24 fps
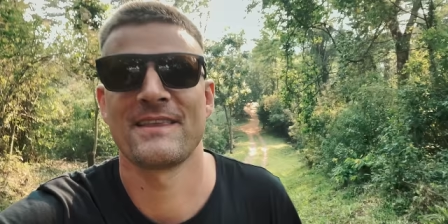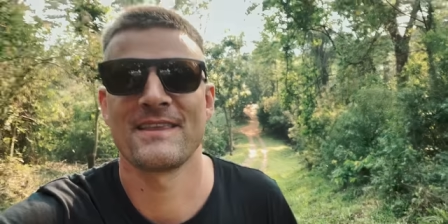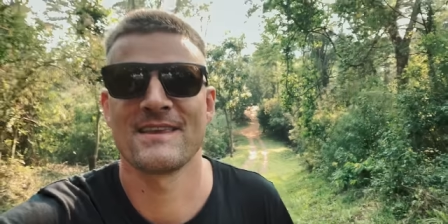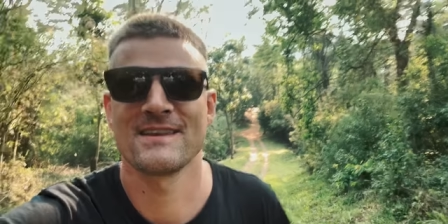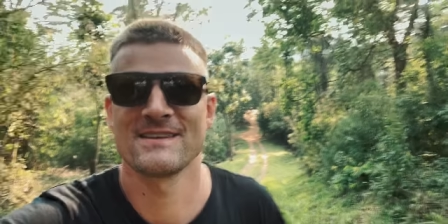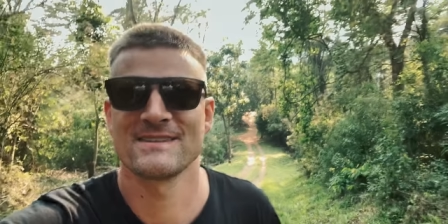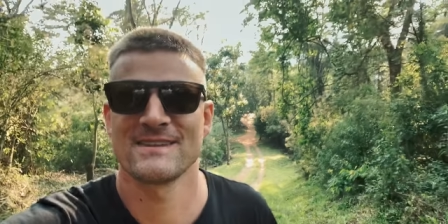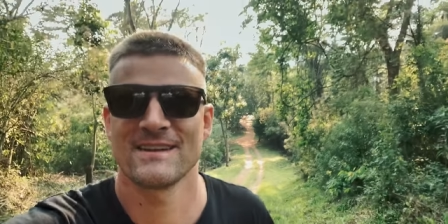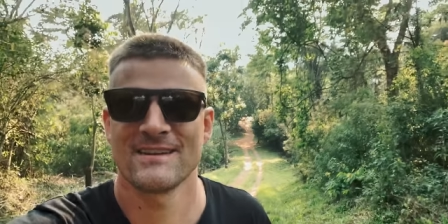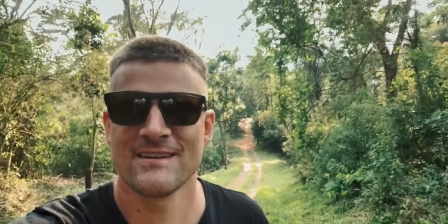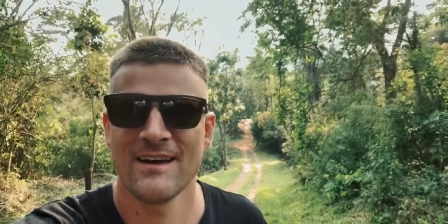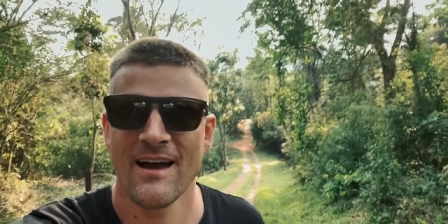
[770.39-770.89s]

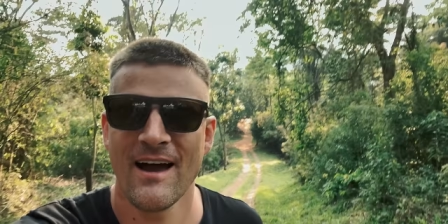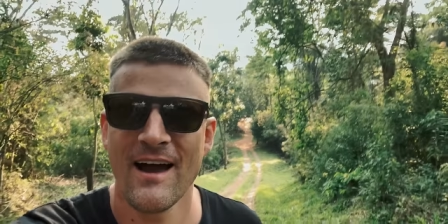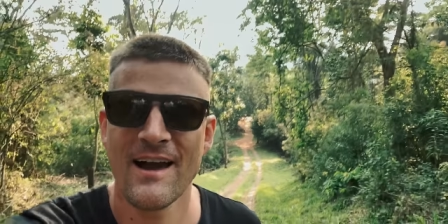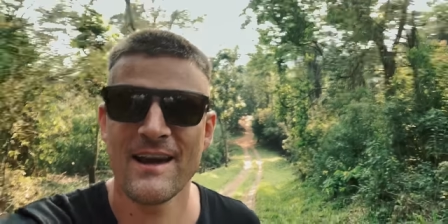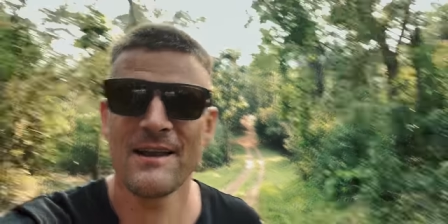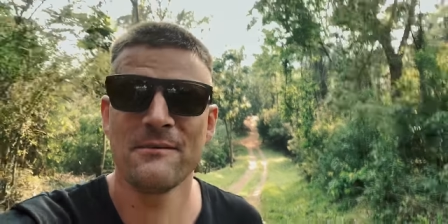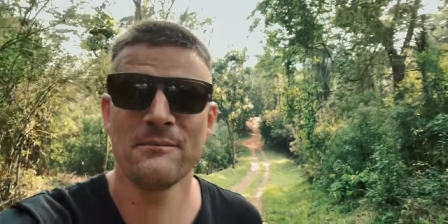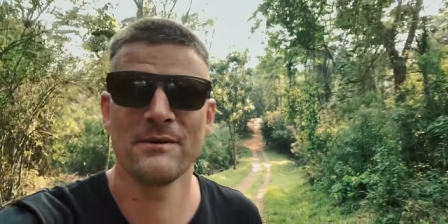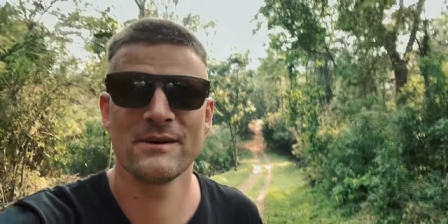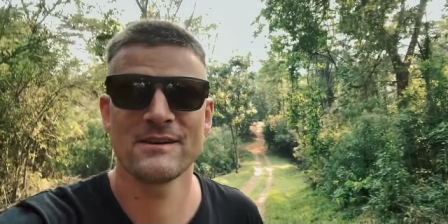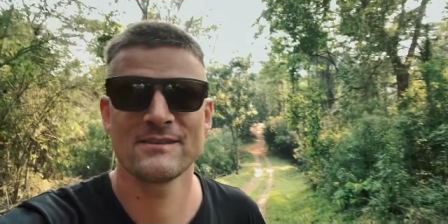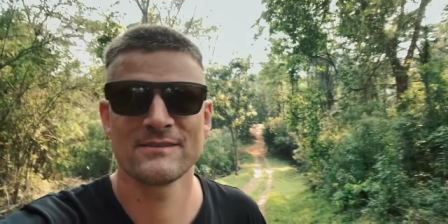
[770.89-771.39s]
there's a
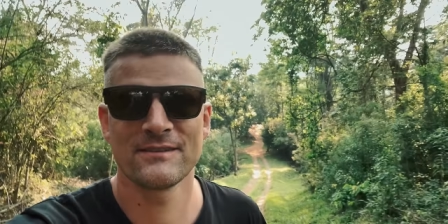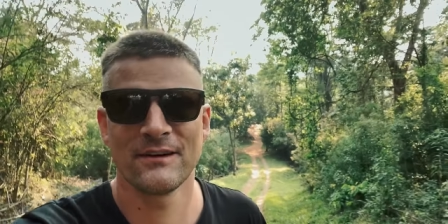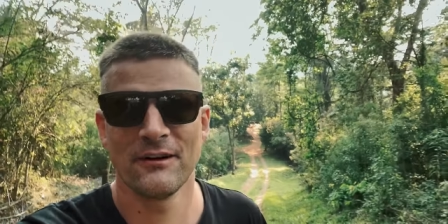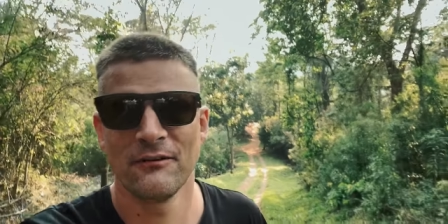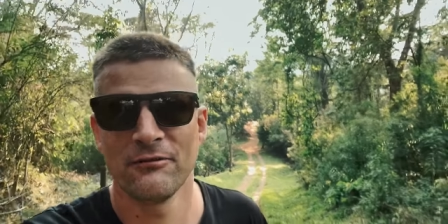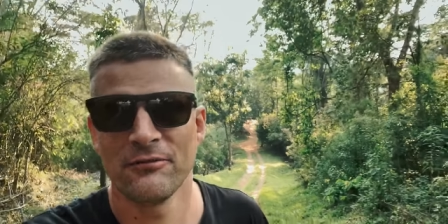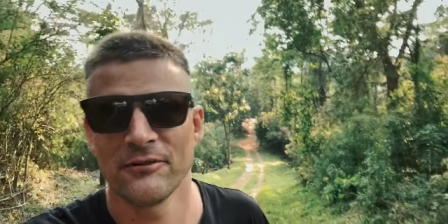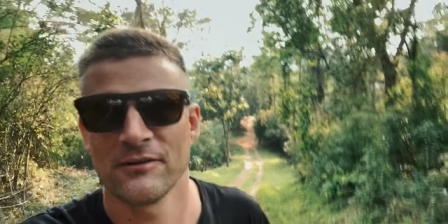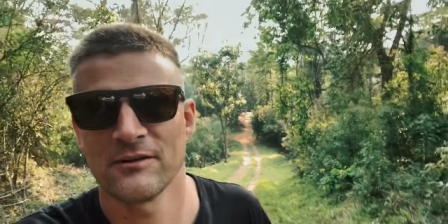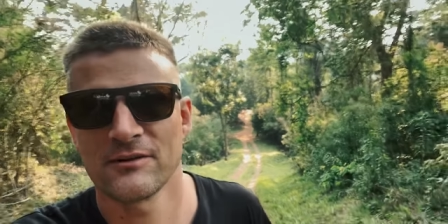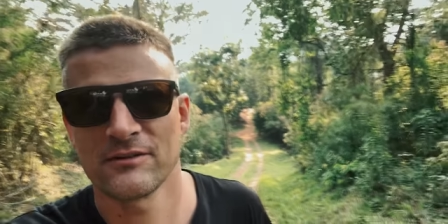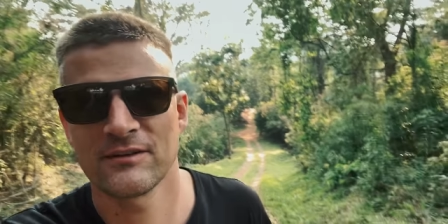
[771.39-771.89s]
tiny bit of cell
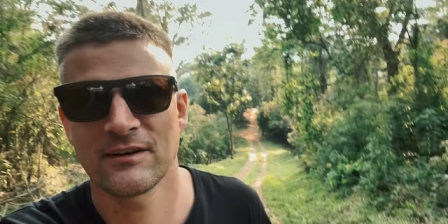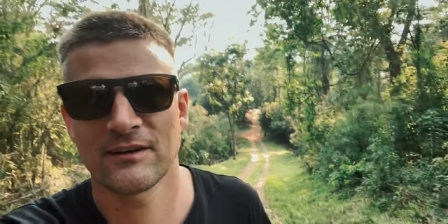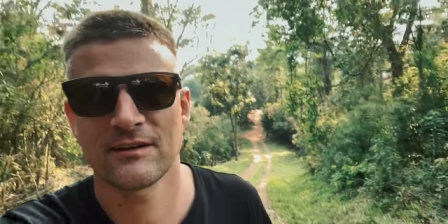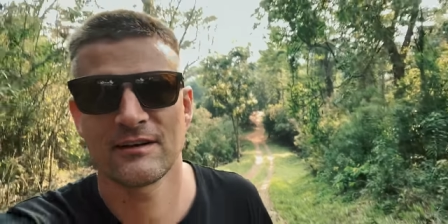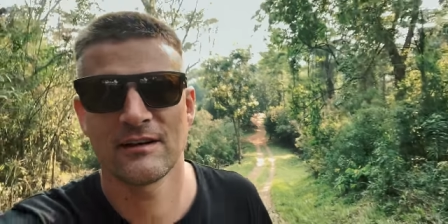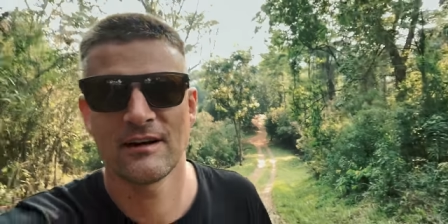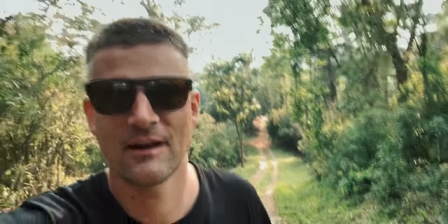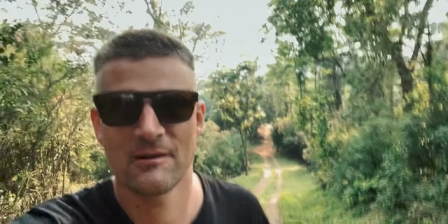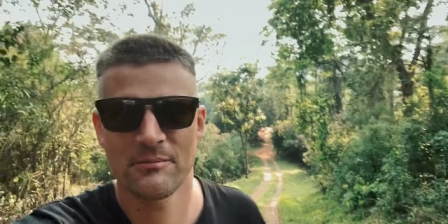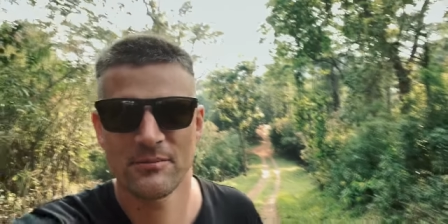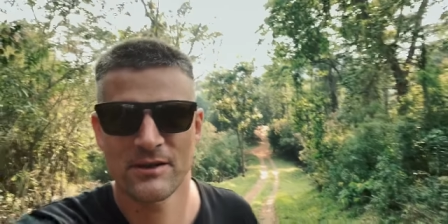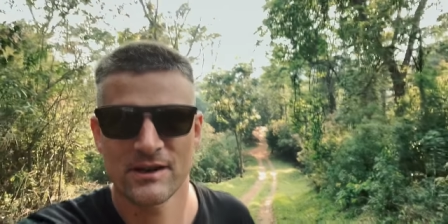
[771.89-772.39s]
phone
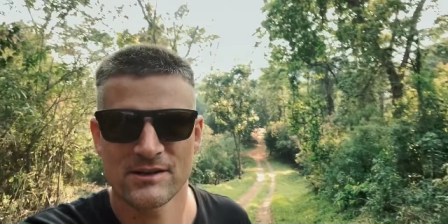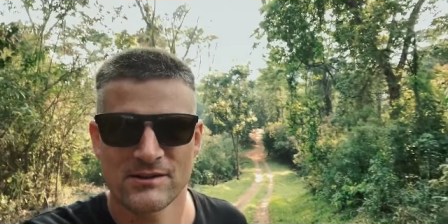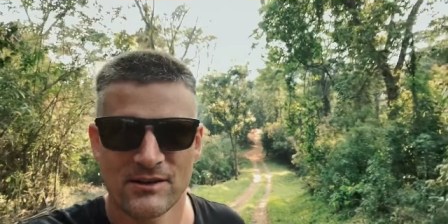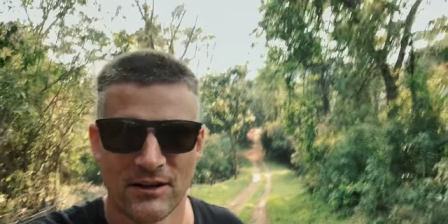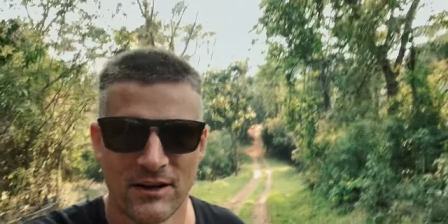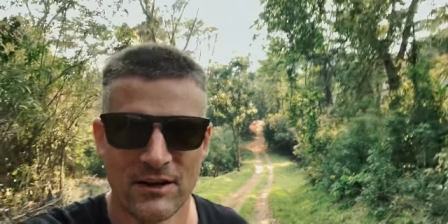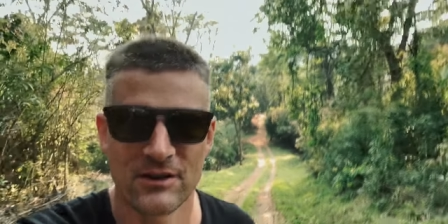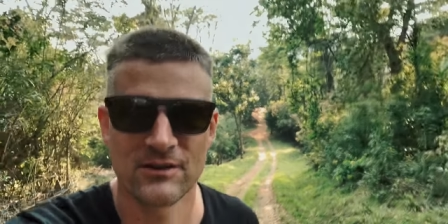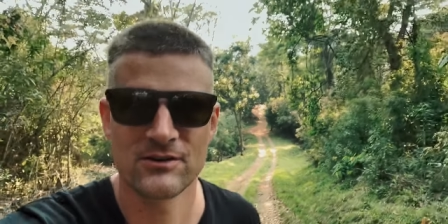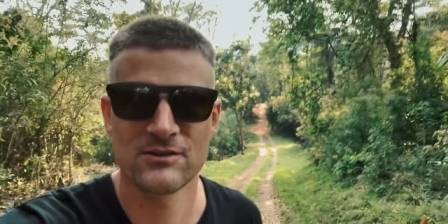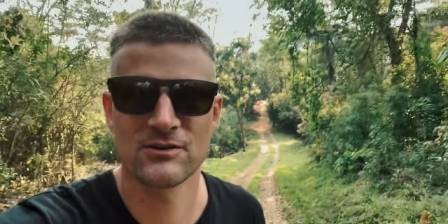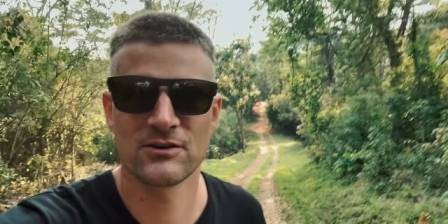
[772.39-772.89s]
signal up there so I
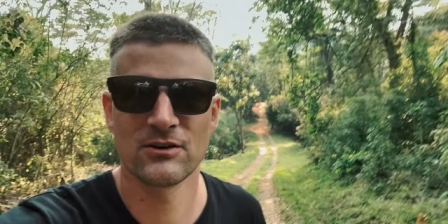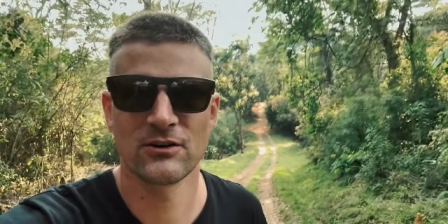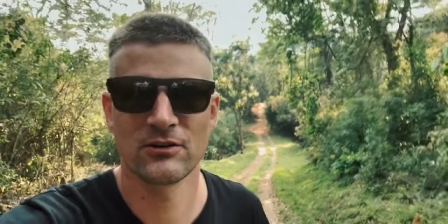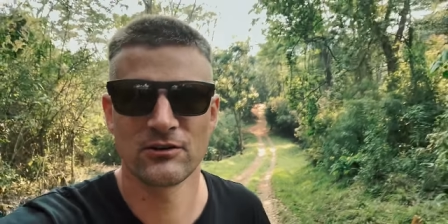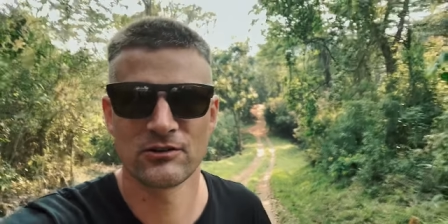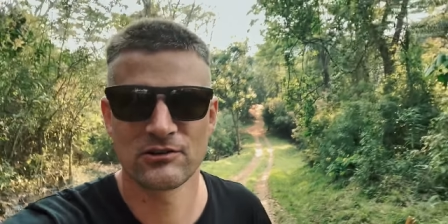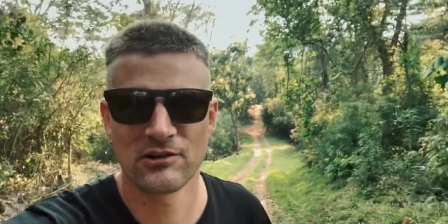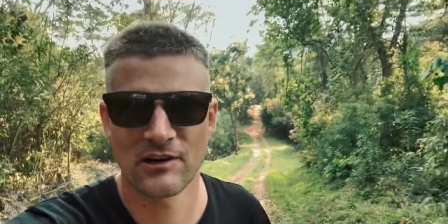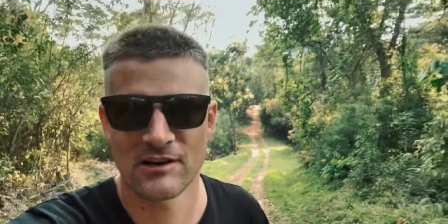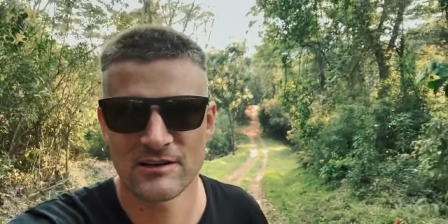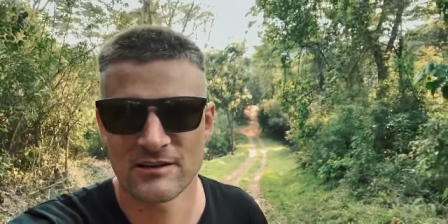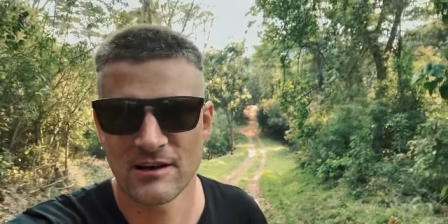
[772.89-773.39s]
can use Google
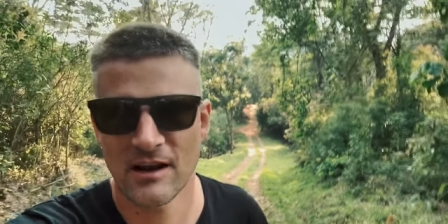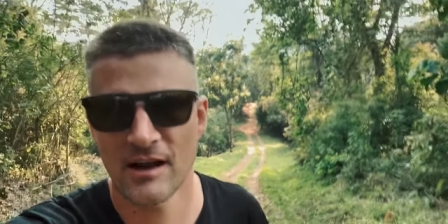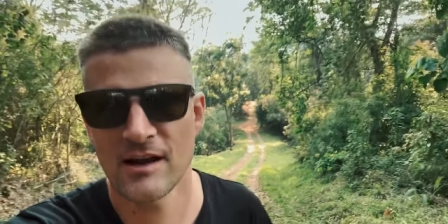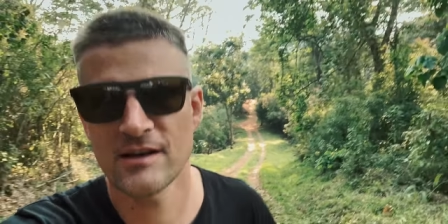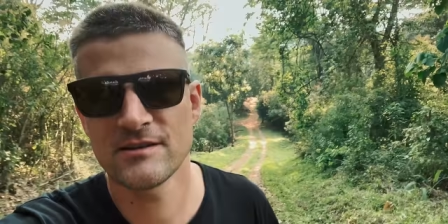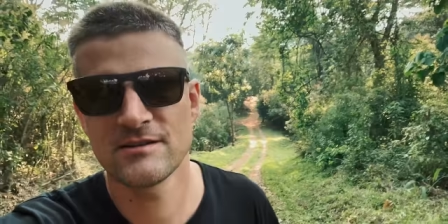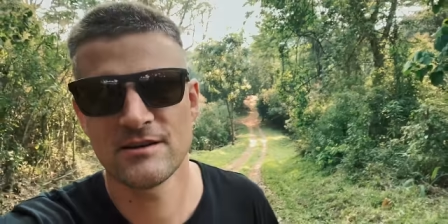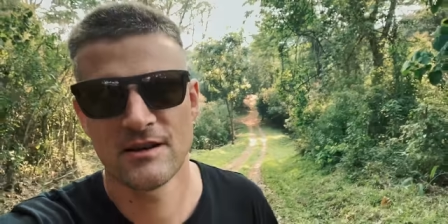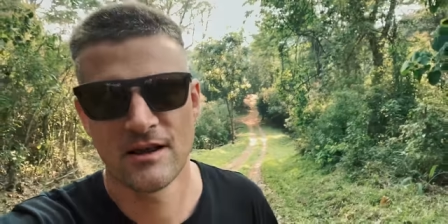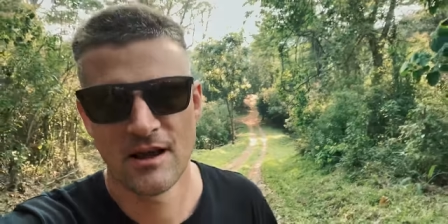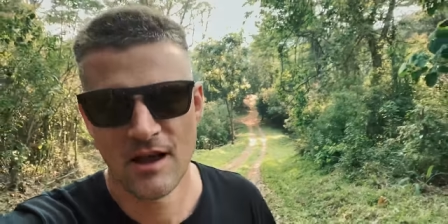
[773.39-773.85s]
Translate.